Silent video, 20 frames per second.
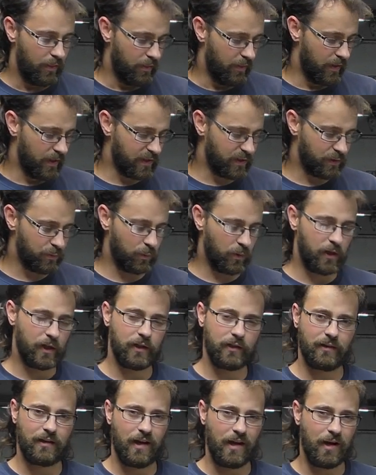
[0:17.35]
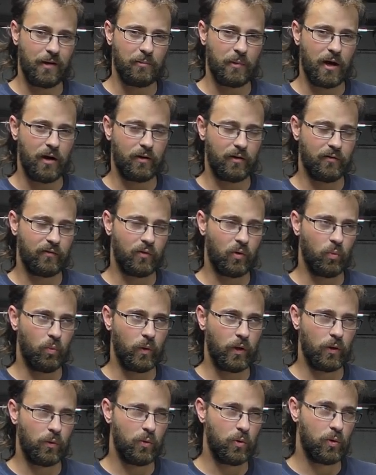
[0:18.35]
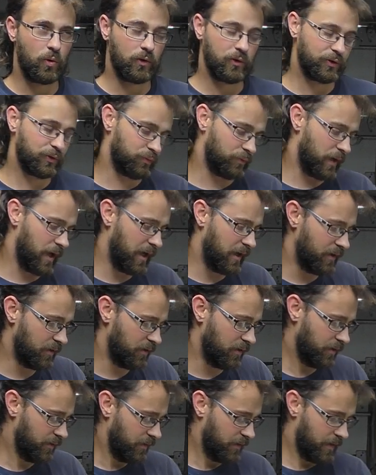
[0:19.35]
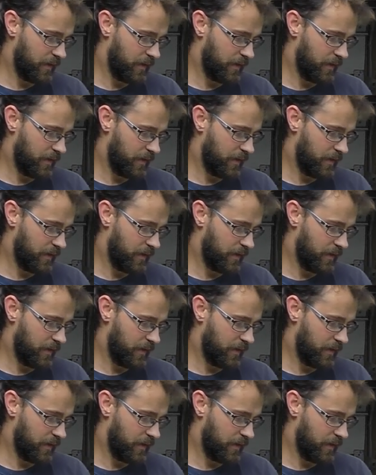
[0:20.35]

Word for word: This one came out of a wheel horse Raider.